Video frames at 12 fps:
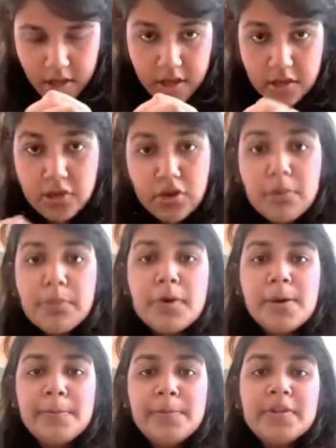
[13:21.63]
no
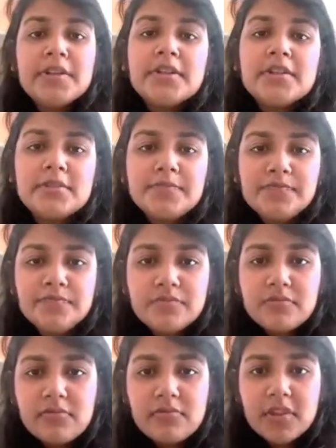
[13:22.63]
proper
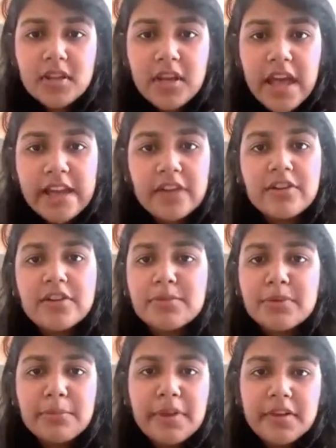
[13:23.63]

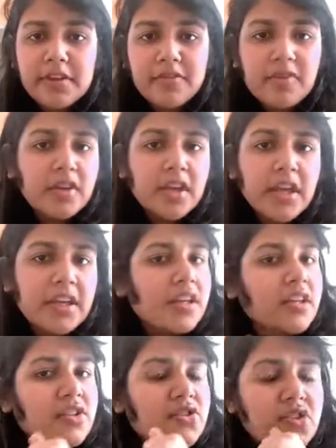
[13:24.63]
algorithmic method for
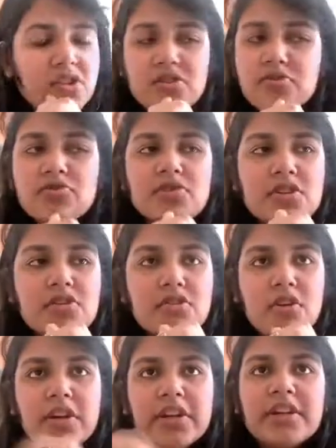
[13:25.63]
KNN. It just uses,
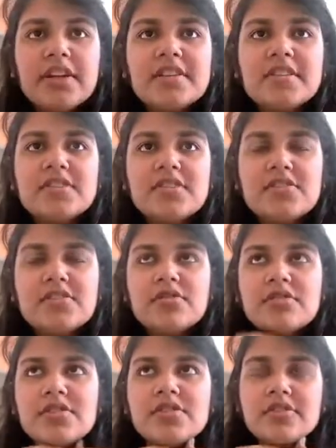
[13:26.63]
all it does is just
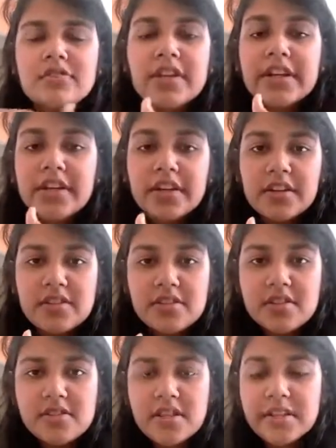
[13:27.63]
uses Euclidean
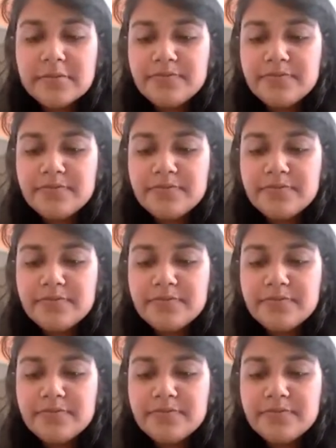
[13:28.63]
distance, right?